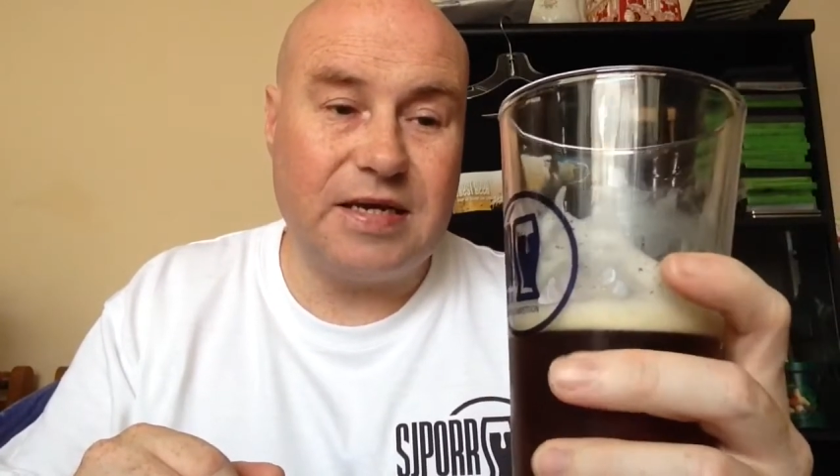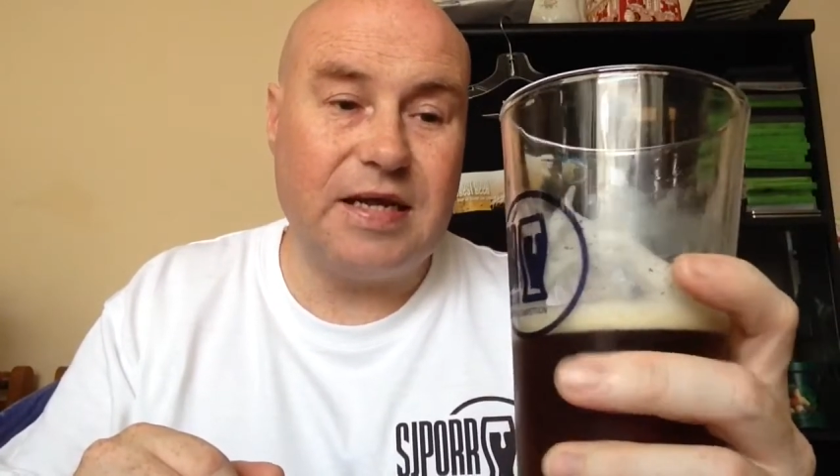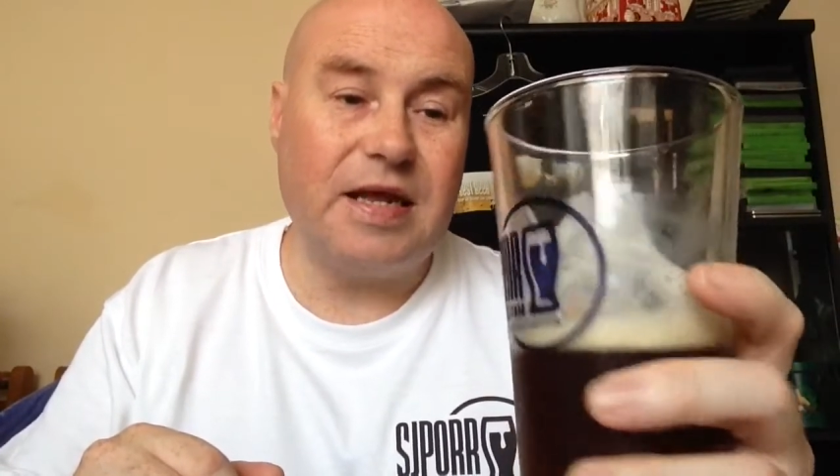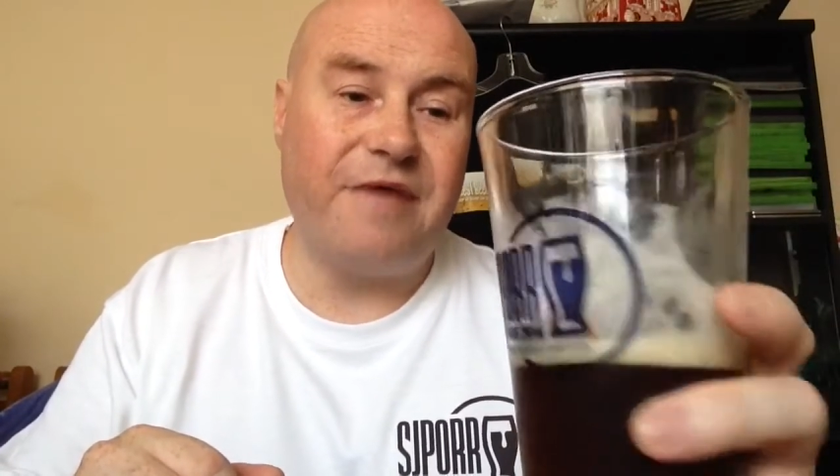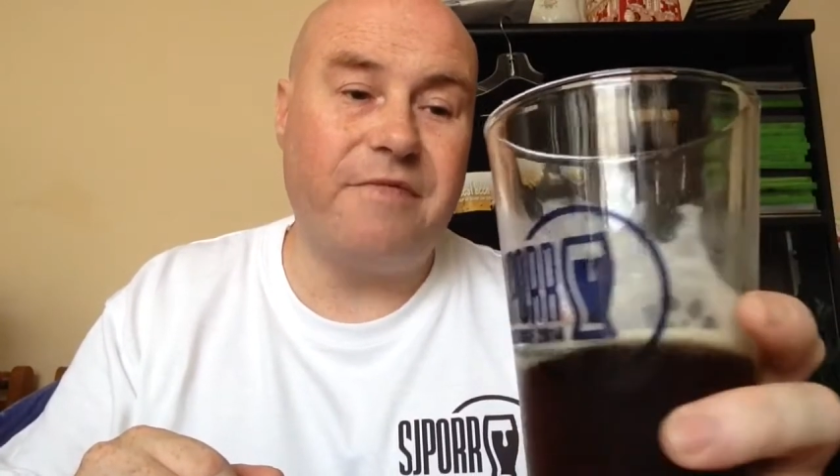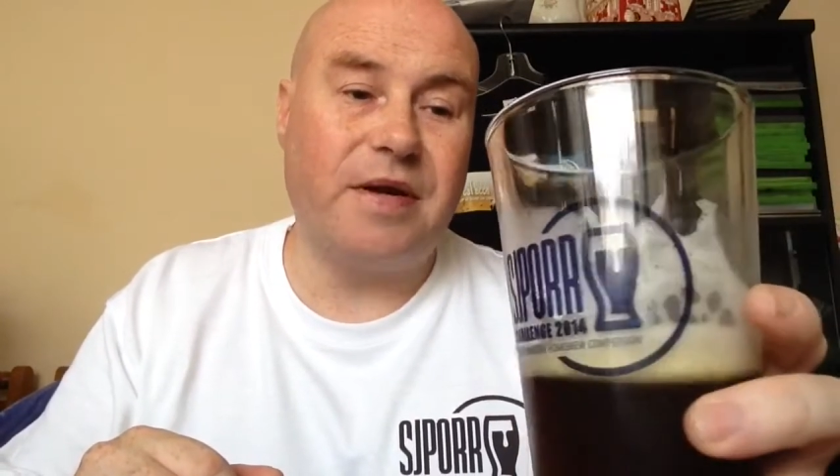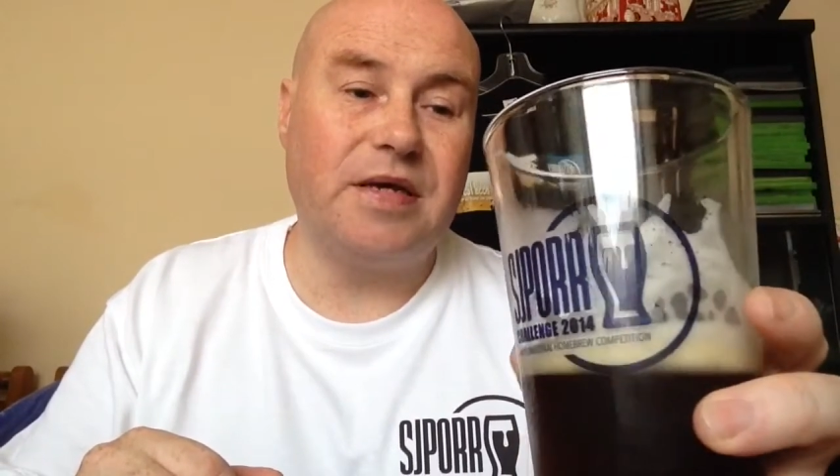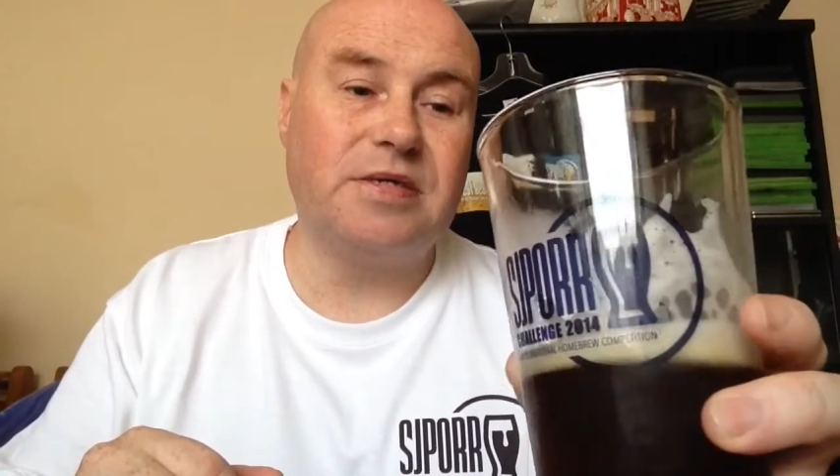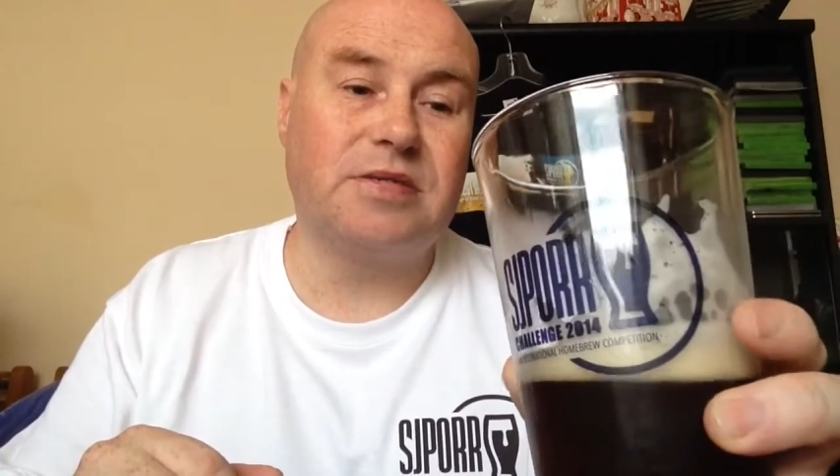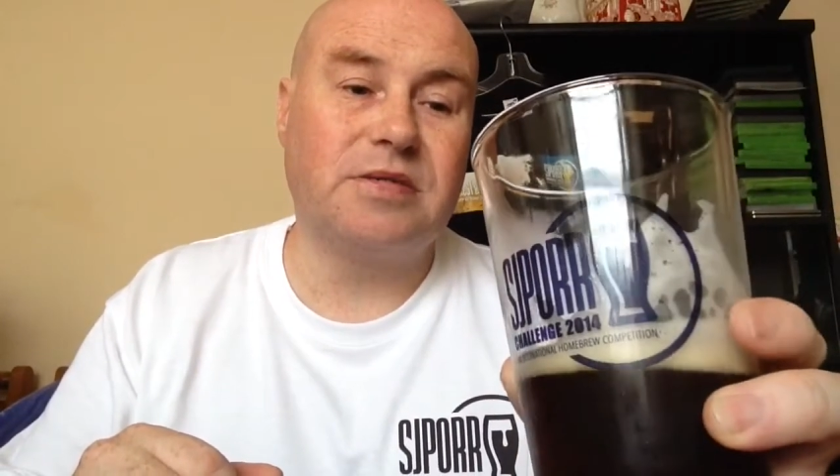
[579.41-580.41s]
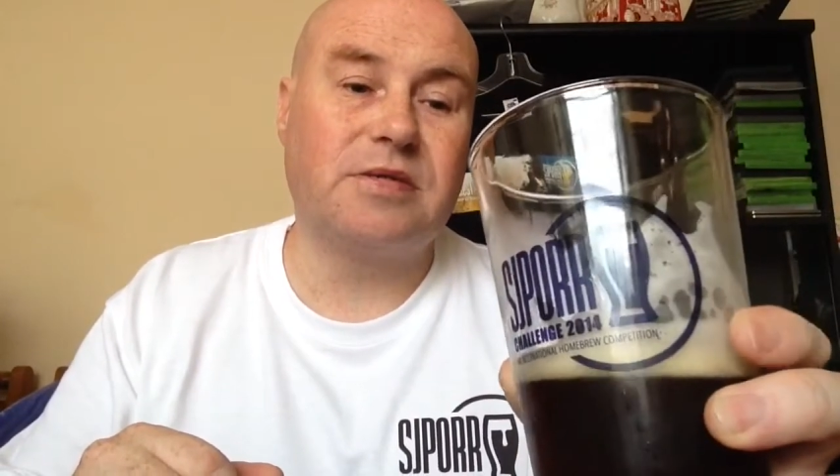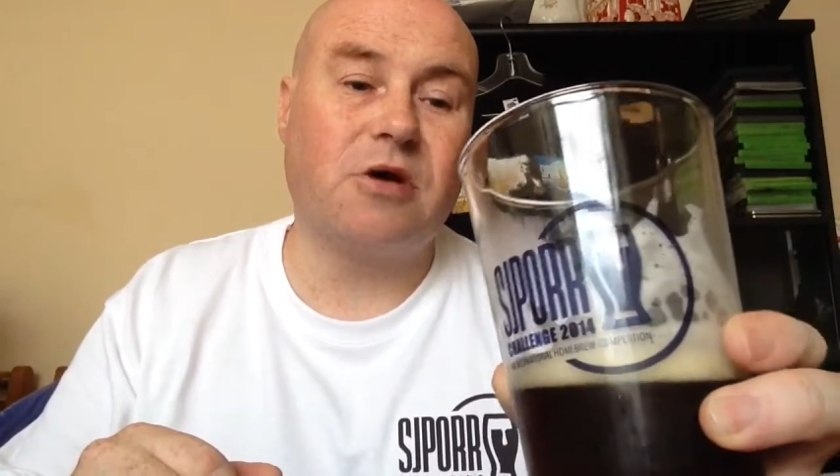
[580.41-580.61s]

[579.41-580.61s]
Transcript: in everybody's